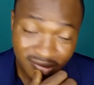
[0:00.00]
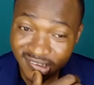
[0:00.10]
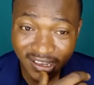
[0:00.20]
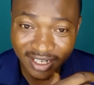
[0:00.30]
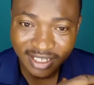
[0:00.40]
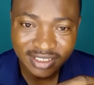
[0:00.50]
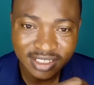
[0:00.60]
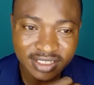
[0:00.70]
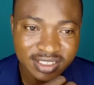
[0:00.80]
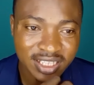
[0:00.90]
there are
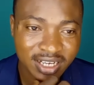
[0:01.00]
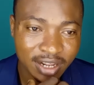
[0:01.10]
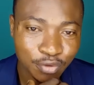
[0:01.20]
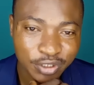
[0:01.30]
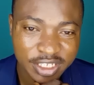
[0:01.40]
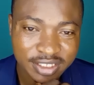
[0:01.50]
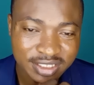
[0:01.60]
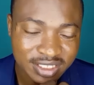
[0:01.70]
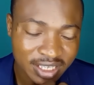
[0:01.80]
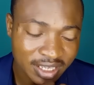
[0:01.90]
things that I wouldn't
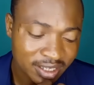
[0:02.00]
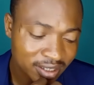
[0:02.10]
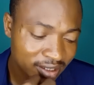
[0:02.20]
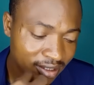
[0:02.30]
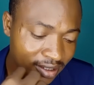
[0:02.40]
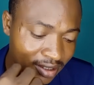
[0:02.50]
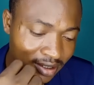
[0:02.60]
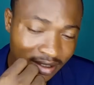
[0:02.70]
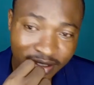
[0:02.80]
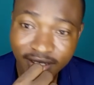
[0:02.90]
say.
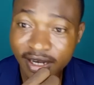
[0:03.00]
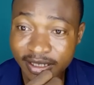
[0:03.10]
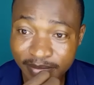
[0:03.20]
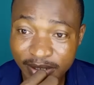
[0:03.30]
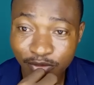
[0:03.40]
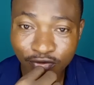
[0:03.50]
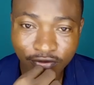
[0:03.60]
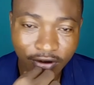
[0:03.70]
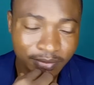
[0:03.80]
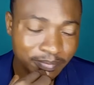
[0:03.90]
Let me
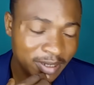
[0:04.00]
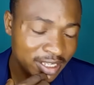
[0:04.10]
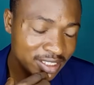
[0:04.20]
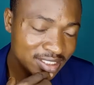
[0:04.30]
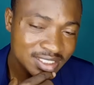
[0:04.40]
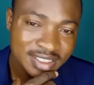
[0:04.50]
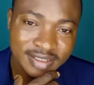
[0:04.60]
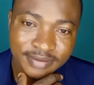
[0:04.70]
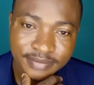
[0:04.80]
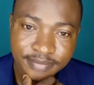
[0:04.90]
move on, please.
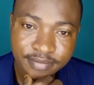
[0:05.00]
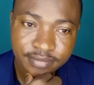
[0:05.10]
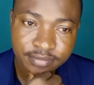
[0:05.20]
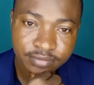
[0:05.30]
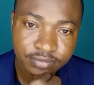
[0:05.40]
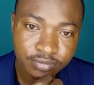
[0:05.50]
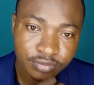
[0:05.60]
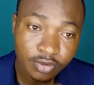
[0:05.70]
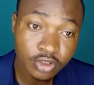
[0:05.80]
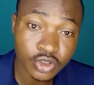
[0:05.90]

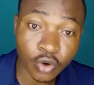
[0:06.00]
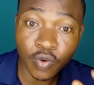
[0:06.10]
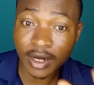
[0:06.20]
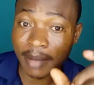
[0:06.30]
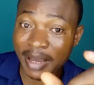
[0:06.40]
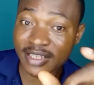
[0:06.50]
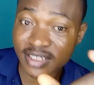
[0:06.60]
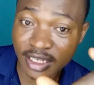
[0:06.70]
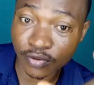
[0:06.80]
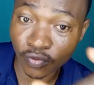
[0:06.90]
So what am I
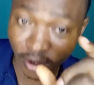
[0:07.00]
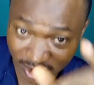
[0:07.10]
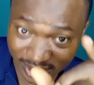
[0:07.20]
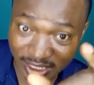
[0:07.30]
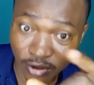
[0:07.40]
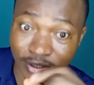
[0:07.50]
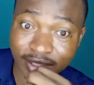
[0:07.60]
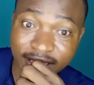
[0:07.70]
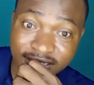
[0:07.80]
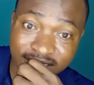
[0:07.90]
saying? What is the
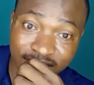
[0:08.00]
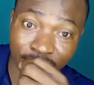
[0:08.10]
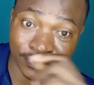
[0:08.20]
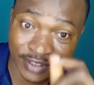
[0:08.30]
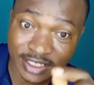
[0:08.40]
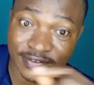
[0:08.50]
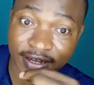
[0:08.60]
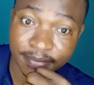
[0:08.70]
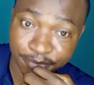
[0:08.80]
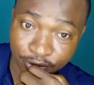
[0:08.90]
context of this
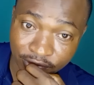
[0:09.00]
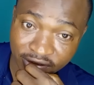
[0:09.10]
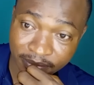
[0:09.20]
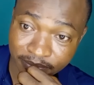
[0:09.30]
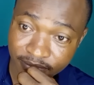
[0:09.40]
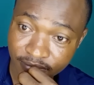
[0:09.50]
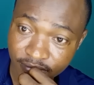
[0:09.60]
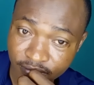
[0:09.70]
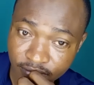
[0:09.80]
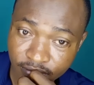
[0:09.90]
very program?
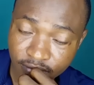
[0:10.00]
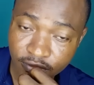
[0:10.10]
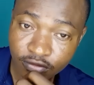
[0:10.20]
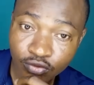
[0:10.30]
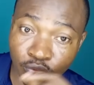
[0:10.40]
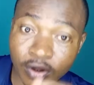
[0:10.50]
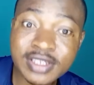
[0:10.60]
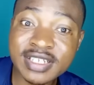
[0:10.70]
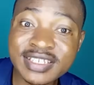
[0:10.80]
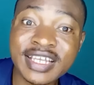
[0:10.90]

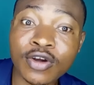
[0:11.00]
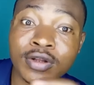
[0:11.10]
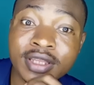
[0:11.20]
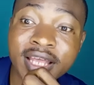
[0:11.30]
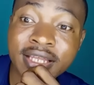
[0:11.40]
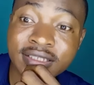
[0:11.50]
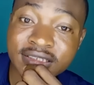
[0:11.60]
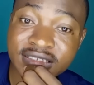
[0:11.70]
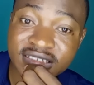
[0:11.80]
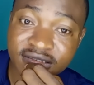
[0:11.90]
What is the
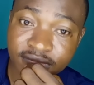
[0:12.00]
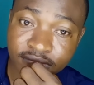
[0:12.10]
content?